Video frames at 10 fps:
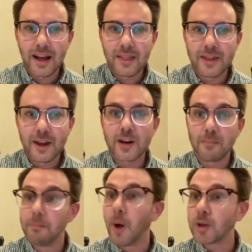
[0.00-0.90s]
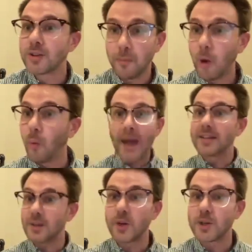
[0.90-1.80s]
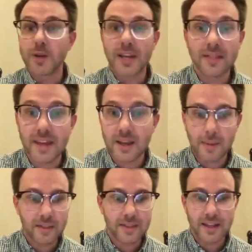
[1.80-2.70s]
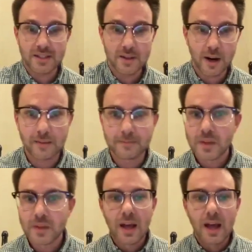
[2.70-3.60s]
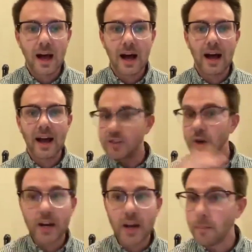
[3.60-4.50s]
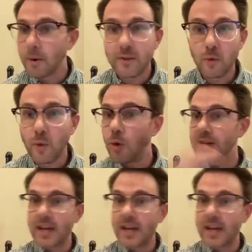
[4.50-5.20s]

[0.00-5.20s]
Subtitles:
there are multiple ways in which we can think about that start. And so a number of you wrote